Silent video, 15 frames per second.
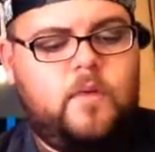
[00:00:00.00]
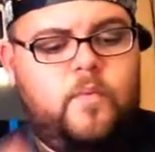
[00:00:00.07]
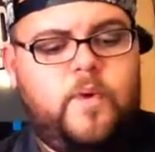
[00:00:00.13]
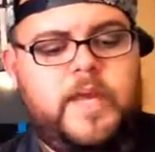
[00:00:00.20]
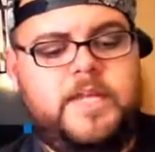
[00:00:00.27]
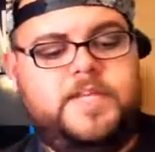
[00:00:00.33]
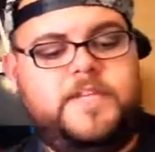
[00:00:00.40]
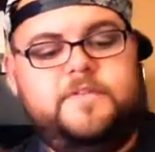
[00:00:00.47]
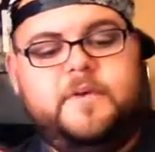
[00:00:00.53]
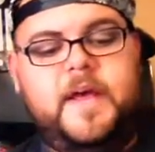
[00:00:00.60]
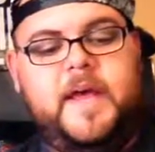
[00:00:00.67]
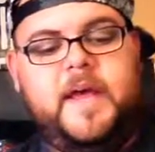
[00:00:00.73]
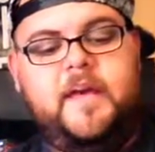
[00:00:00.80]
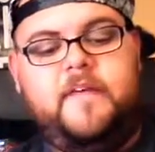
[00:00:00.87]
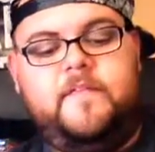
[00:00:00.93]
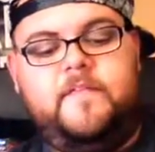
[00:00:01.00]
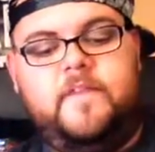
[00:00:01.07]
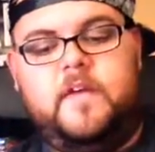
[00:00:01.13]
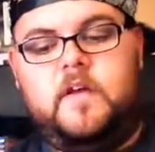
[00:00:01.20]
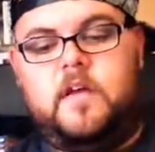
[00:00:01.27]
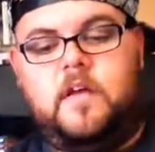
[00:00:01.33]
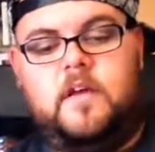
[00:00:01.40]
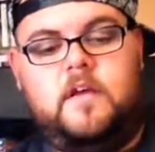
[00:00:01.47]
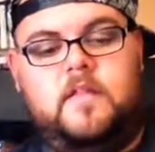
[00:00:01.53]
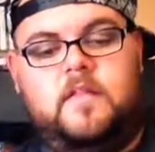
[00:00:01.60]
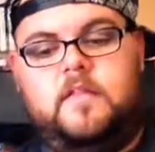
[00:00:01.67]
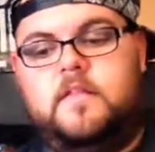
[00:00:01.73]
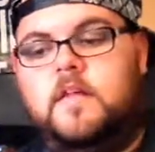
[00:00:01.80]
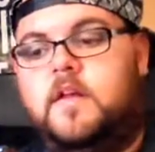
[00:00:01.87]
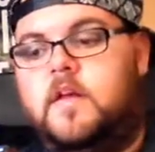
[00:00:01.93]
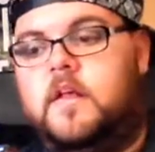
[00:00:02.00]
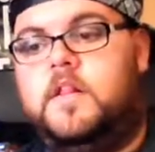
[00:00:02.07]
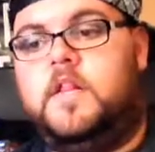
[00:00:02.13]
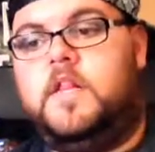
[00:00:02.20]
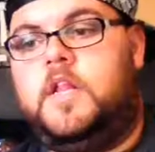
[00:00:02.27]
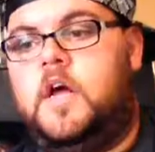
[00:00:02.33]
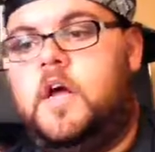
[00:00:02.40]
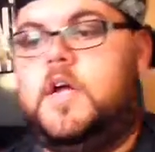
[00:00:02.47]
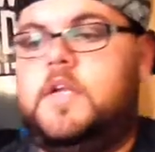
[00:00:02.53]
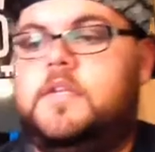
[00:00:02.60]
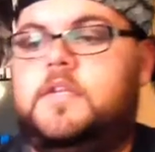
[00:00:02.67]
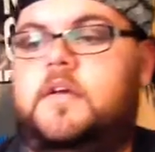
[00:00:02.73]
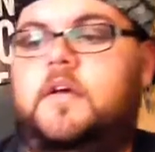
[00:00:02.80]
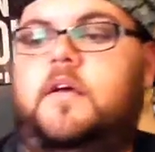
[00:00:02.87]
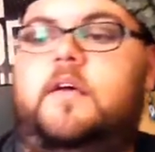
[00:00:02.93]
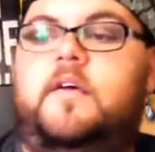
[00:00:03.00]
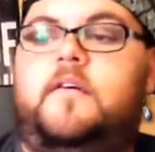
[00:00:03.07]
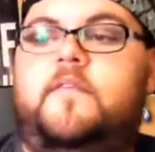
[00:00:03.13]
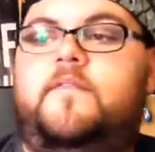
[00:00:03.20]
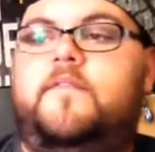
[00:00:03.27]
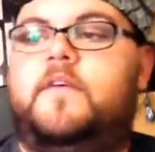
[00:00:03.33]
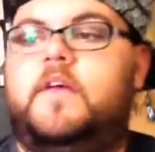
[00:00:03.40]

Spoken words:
We do have a lot of